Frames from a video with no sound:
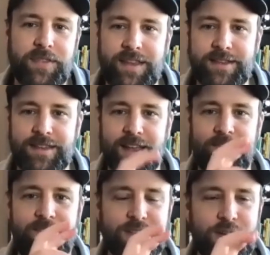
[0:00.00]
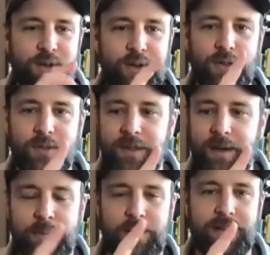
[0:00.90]
his like physical
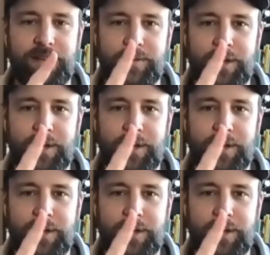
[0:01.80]
appro-